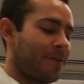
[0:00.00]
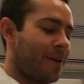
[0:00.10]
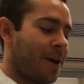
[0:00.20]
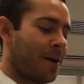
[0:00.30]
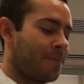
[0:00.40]

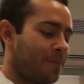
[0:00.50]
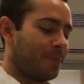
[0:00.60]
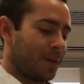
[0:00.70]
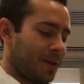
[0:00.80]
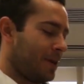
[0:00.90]
and I'm
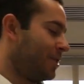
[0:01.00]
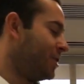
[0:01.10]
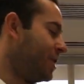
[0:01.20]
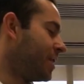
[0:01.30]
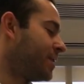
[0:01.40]

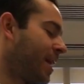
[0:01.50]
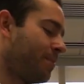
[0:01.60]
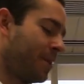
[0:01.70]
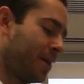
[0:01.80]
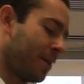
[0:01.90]

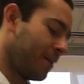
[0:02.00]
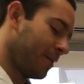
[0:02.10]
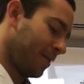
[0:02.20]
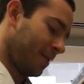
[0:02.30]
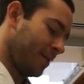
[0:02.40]

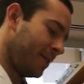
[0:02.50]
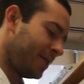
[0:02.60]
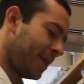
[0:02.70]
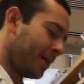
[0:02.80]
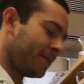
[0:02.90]
genotyping these
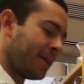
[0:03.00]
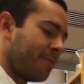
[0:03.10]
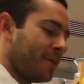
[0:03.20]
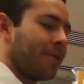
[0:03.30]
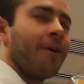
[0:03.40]
cells that
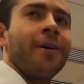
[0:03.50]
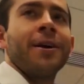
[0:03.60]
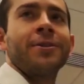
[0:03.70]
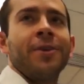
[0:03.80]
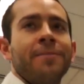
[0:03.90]
I've been
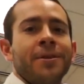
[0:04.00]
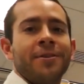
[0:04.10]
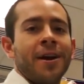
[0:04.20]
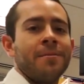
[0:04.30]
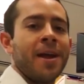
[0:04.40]
growing, so I've been
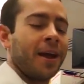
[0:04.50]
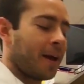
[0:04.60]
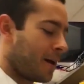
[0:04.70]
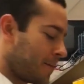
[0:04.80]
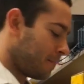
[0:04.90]
trying to make
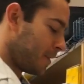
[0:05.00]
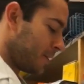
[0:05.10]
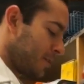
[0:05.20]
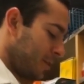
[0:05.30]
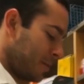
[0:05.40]
um,
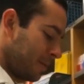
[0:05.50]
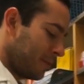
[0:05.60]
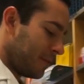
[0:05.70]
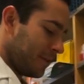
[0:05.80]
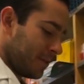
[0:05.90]
a certain
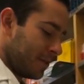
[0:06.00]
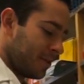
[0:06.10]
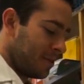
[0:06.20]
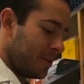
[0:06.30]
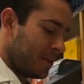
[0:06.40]
yeah.
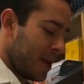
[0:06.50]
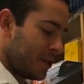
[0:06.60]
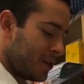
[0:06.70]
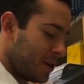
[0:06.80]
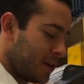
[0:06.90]
certain
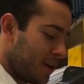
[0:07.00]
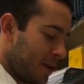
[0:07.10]
mutation